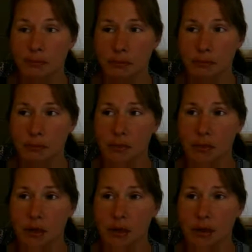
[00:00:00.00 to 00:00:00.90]
There's
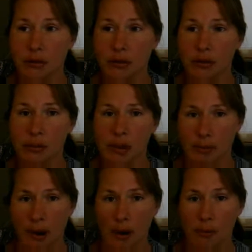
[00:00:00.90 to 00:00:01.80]
going to be a PowerPoint
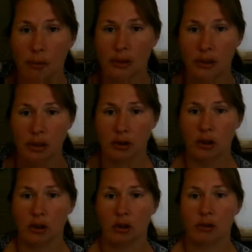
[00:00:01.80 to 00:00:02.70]
that you can go
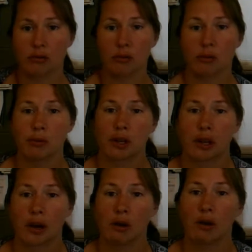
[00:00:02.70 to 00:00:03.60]
through, but not all the
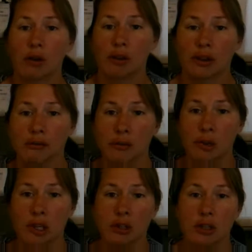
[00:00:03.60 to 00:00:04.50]
information is on
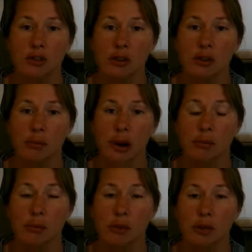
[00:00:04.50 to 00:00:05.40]
the PowerPoint.
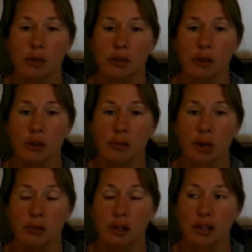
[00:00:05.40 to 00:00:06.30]
So you might want to
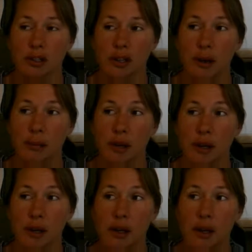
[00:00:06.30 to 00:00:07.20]
stop and
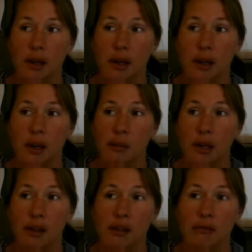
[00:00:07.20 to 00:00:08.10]
get the
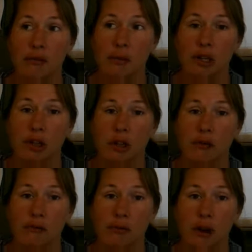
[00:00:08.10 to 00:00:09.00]
information from
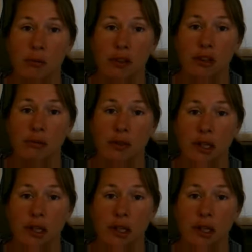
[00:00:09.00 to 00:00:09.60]
this video.